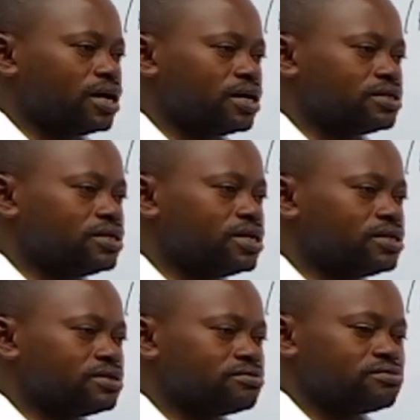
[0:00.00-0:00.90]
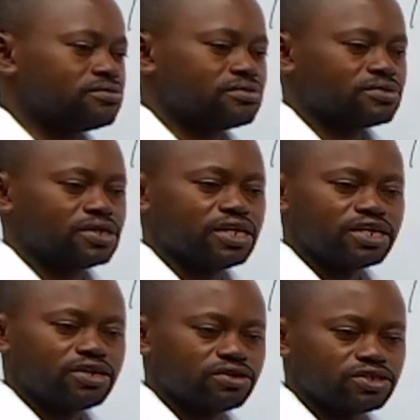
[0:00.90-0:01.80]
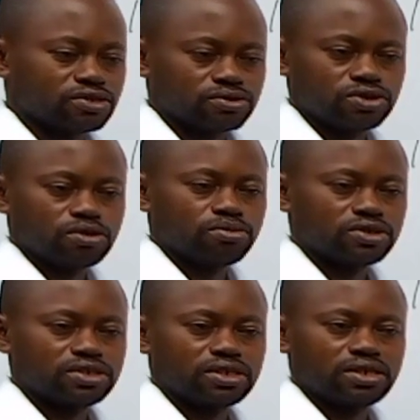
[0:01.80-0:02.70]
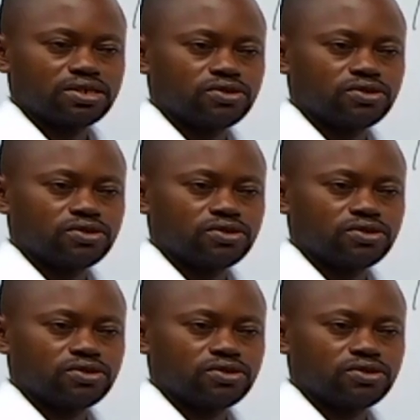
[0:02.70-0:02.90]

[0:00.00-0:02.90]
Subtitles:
and then clicking on the subscription button and the